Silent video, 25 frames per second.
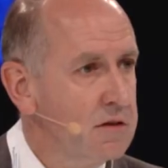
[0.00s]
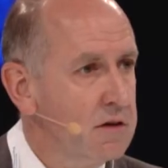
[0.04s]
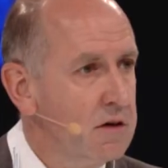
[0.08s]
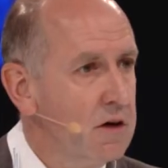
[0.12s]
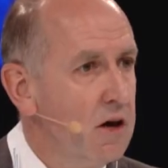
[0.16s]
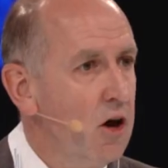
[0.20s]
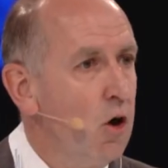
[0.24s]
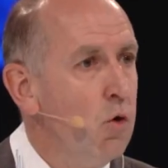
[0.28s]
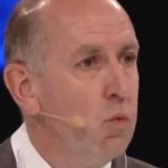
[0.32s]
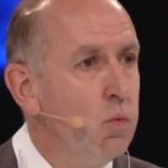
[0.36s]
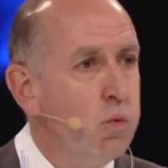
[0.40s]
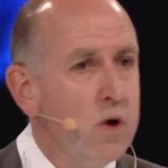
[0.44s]

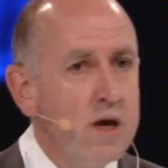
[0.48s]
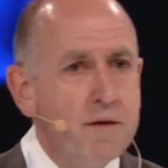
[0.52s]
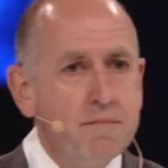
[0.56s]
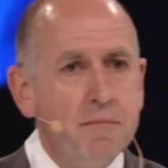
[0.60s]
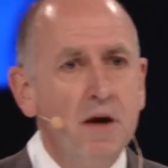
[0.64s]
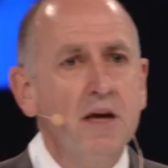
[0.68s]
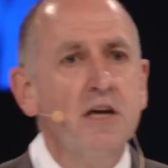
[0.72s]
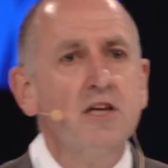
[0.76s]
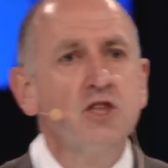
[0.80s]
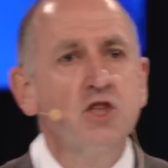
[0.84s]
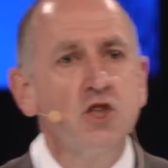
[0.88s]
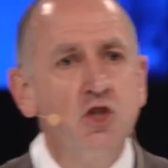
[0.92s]
And we
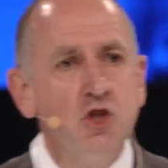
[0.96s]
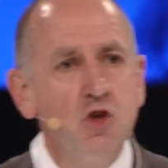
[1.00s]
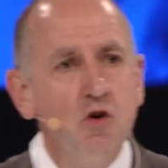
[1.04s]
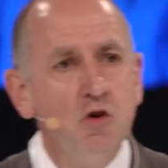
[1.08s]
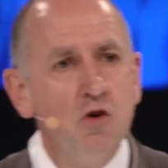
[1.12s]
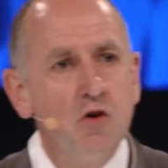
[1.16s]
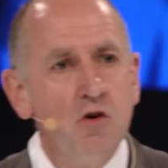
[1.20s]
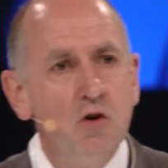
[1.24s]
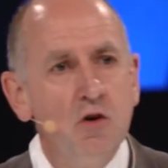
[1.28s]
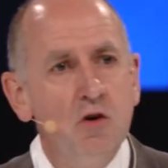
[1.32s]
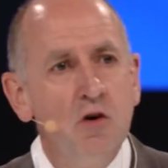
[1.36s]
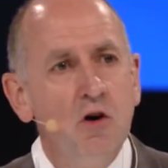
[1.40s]
make
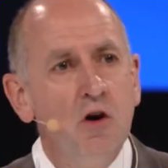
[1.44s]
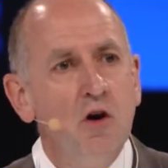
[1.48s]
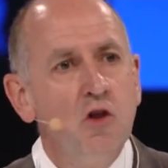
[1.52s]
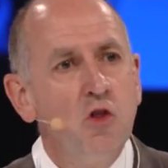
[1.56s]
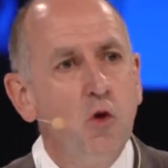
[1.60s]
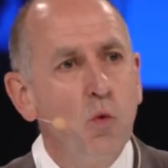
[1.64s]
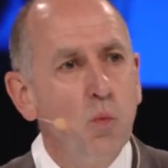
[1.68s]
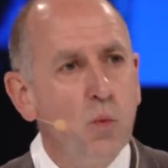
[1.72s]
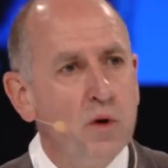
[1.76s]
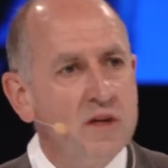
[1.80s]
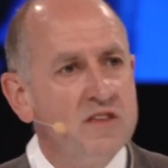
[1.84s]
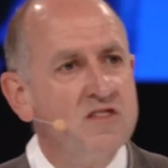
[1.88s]
sure that
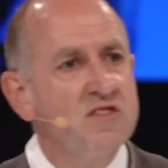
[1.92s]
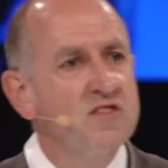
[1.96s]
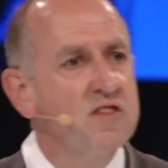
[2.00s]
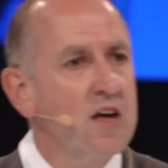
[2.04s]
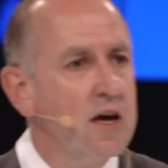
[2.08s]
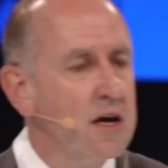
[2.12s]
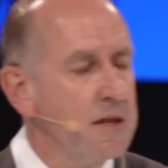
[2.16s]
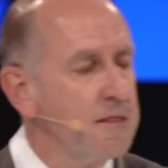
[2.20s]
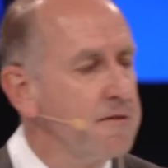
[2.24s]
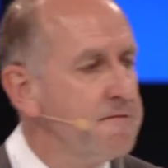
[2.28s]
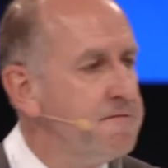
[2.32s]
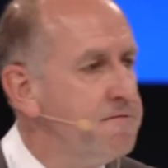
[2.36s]
we stay
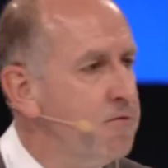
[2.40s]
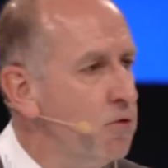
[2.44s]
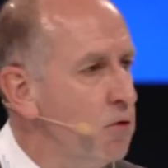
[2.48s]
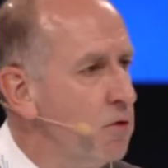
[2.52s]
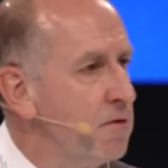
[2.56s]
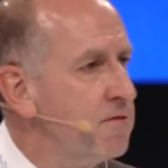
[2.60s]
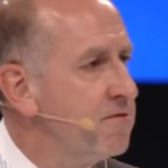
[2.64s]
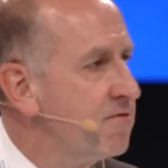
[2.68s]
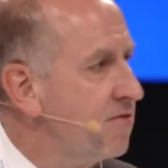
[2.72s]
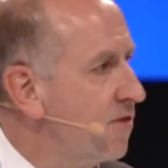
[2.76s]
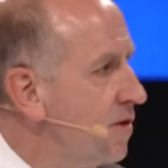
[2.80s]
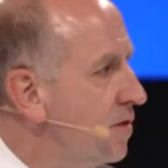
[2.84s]
at the
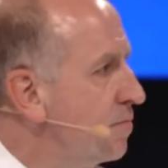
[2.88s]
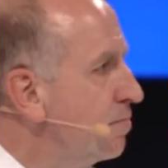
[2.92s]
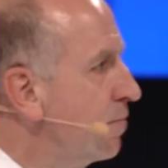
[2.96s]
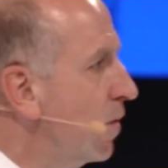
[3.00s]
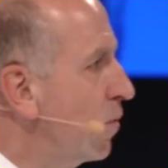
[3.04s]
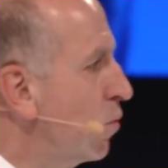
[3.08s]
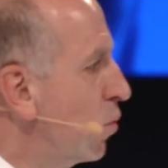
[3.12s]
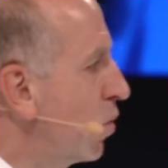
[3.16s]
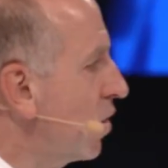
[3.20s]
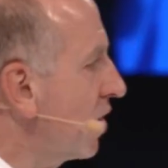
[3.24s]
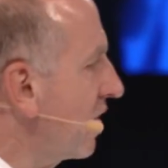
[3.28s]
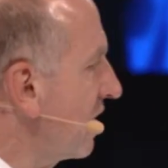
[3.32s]
forefront by
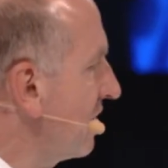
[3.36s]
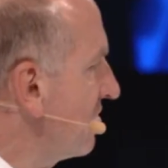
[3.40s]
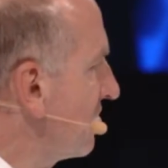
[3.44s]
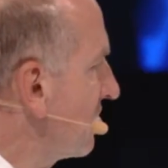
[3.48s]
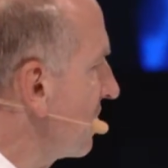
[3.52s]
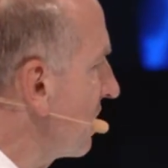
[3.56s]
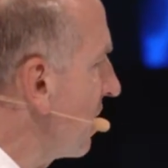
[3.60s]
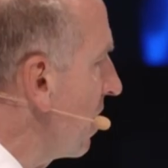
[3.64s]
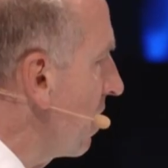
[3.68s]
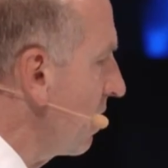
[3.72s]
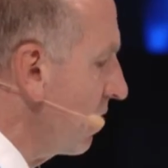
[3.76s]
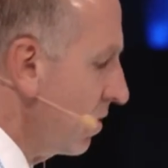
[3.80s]
working
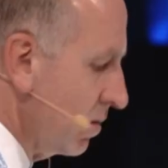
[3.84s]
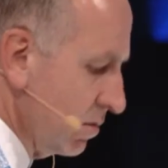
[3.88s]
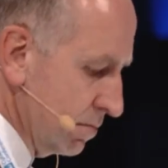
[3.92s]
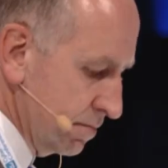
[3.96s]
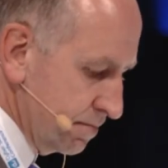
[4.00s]
together.